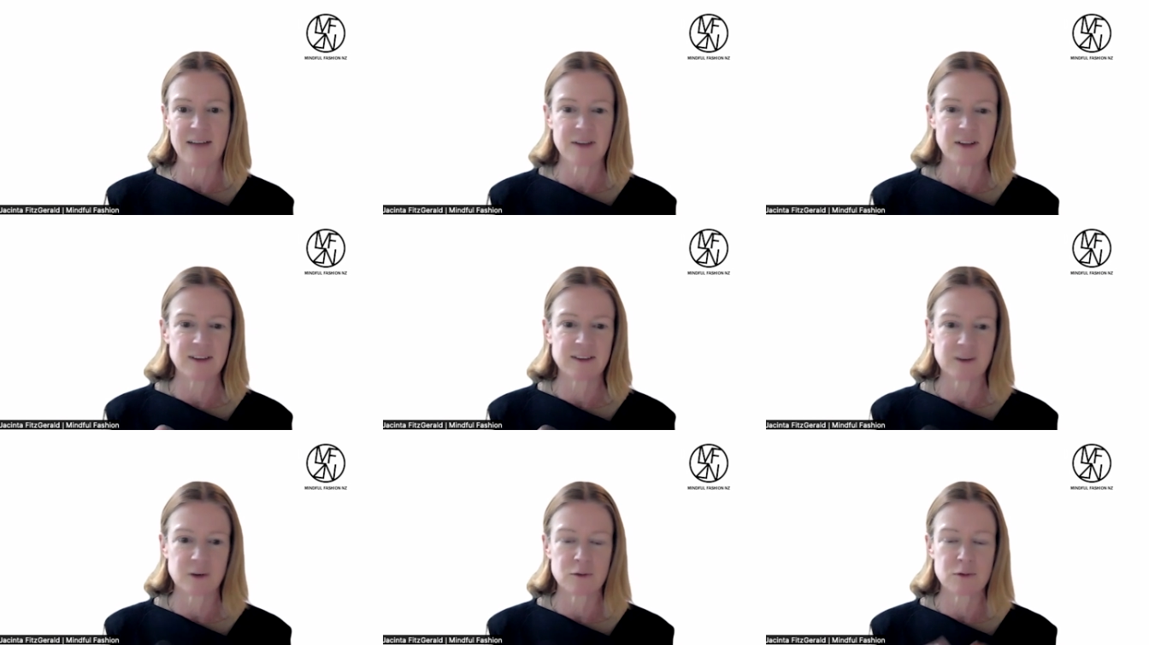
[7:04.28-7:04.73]

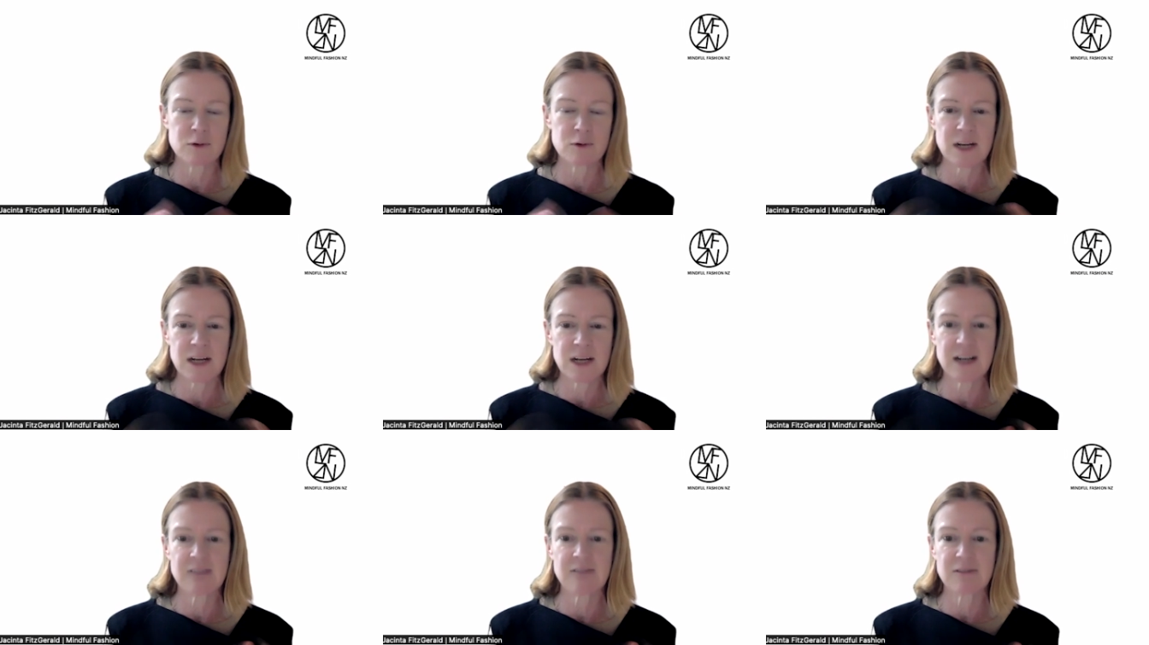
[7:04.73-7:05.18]
And so
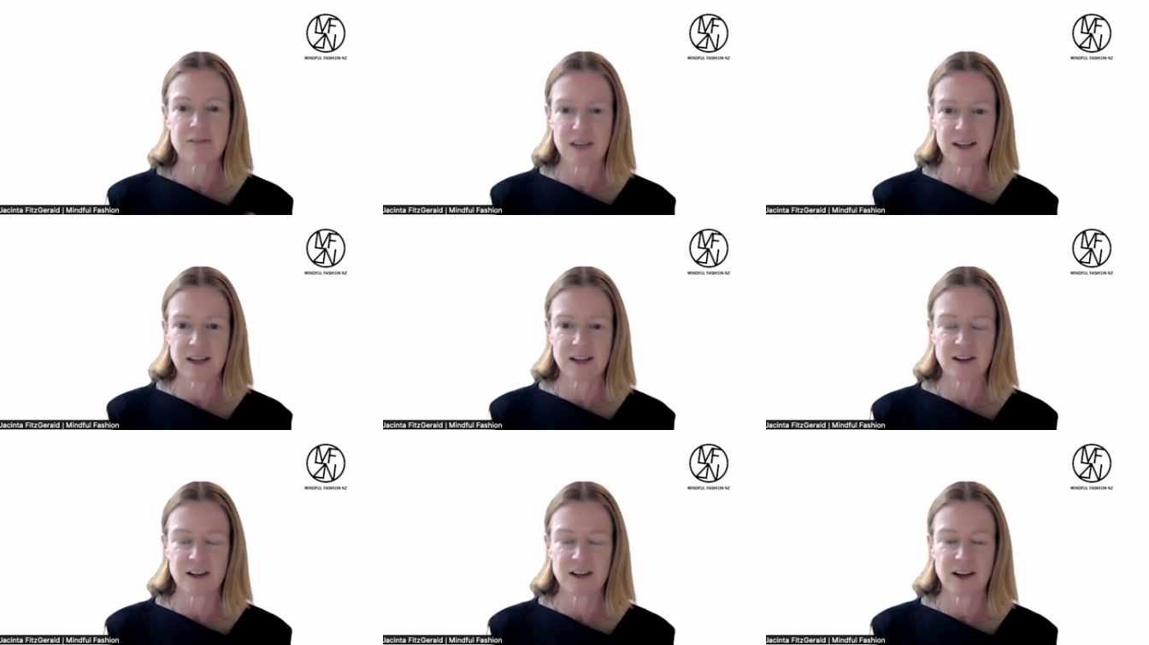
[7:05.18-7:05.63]
really
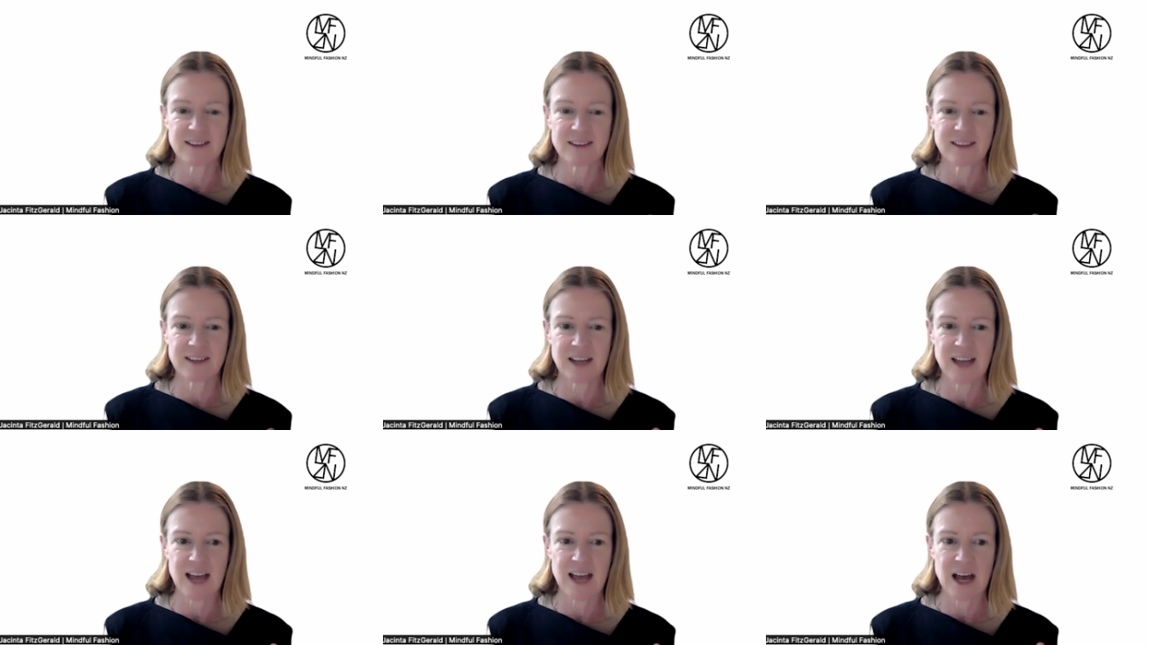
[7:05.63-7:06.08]

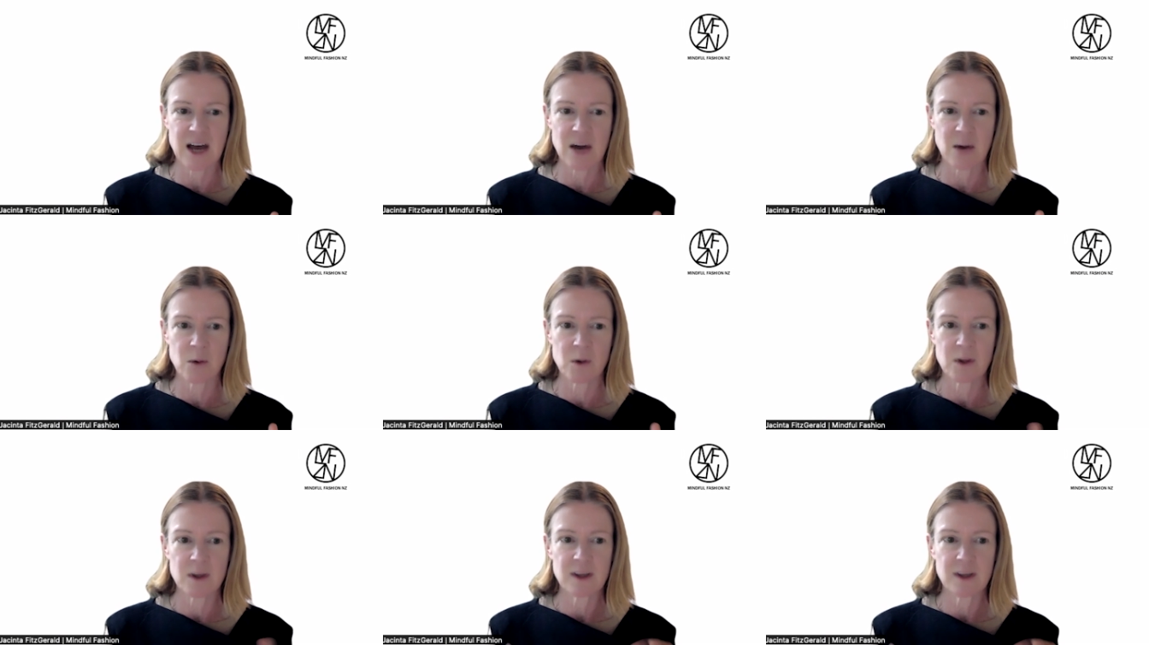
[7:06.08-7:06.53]
recognising
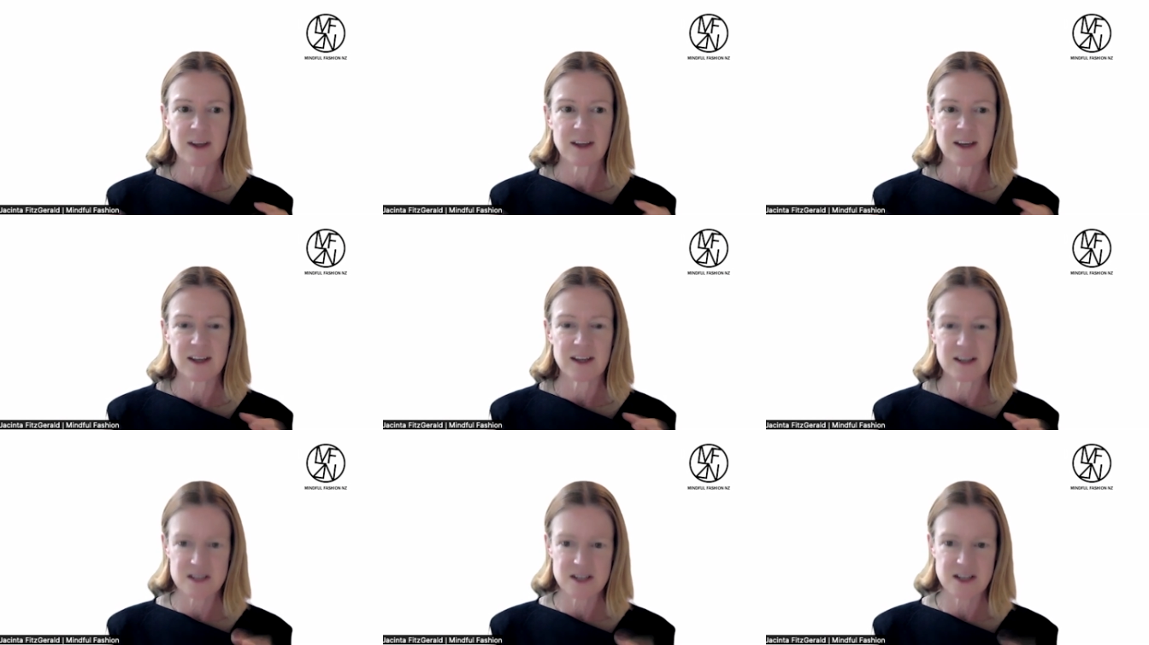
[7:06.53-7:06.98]
how
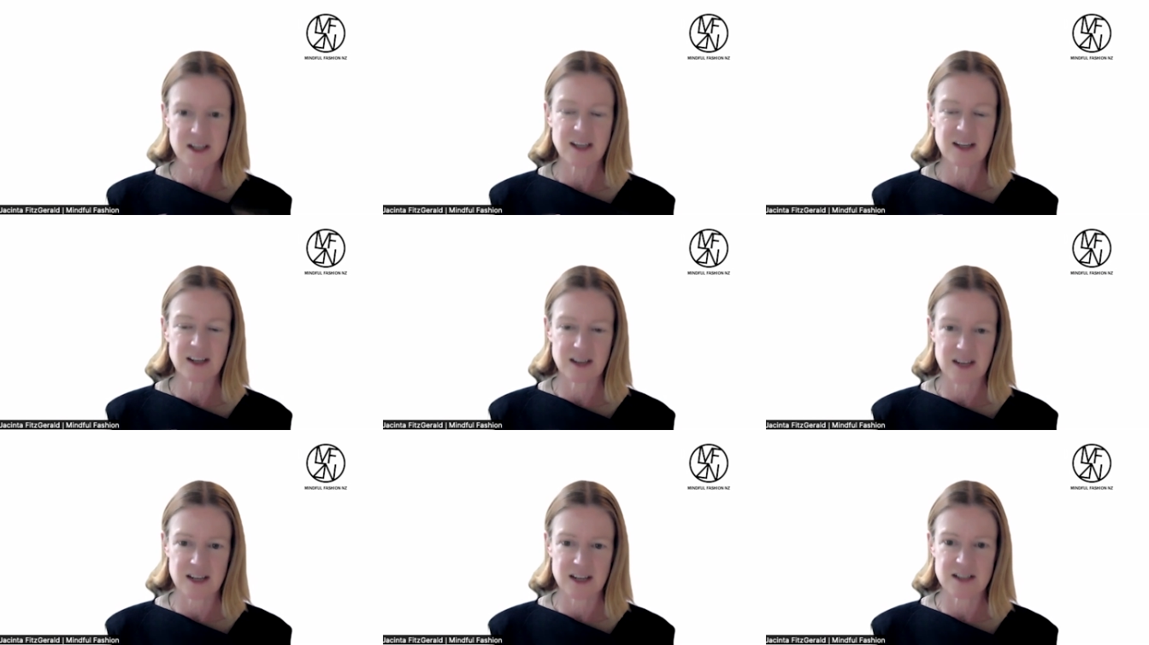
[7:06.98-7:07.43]

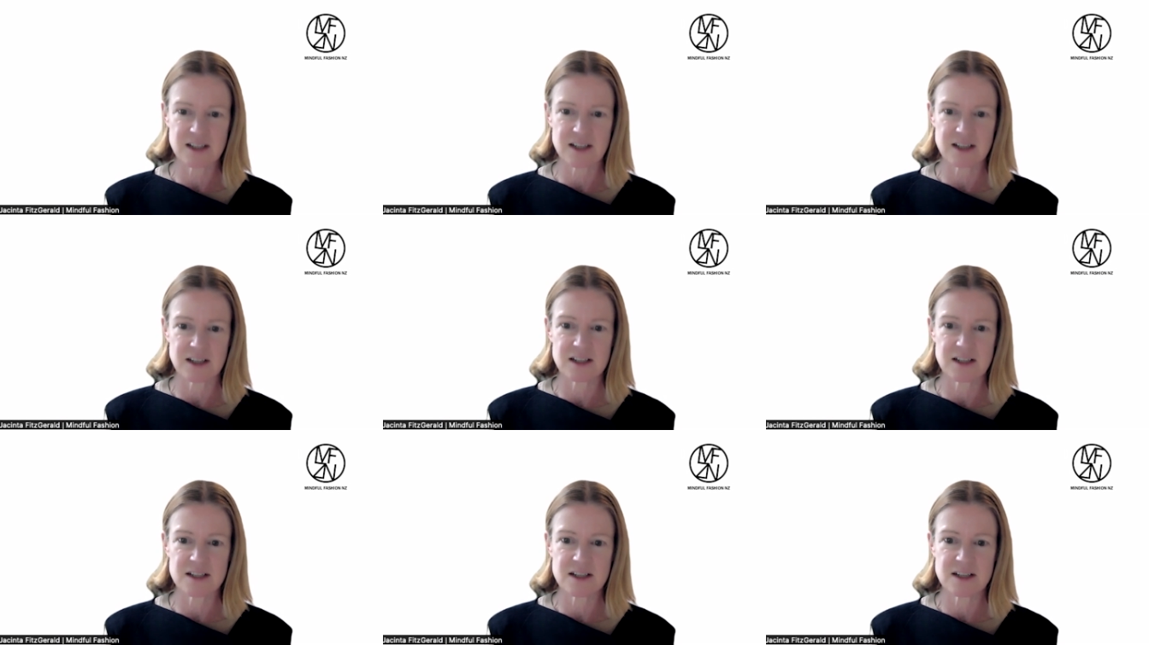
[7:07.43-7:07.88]

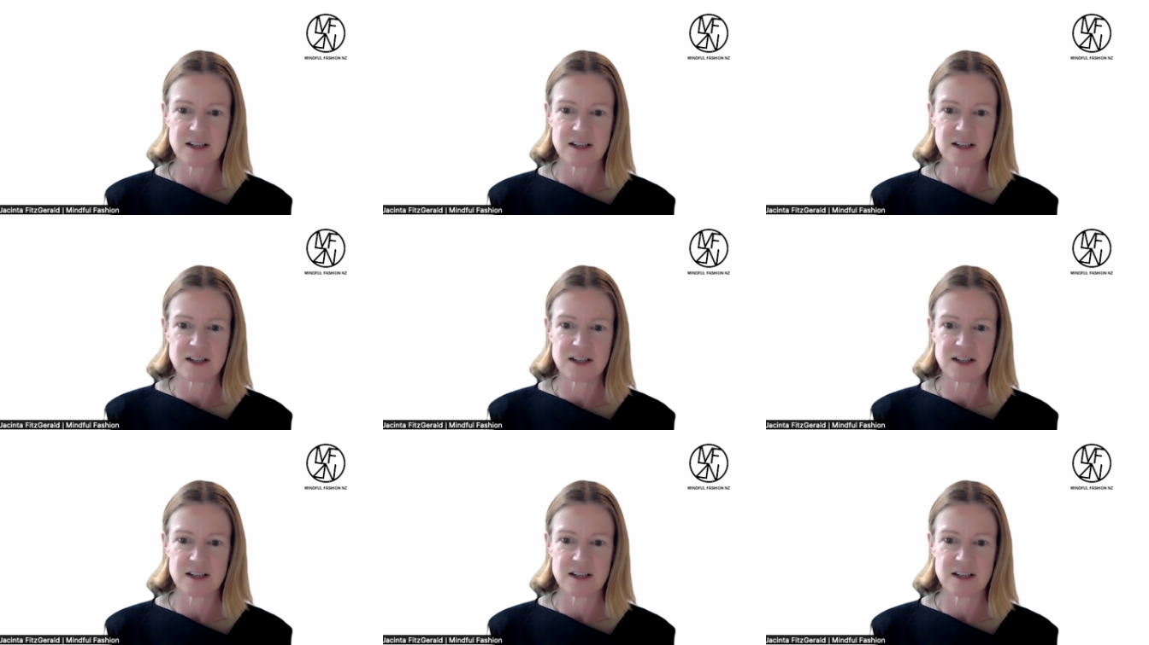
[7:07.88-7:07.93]
interconnected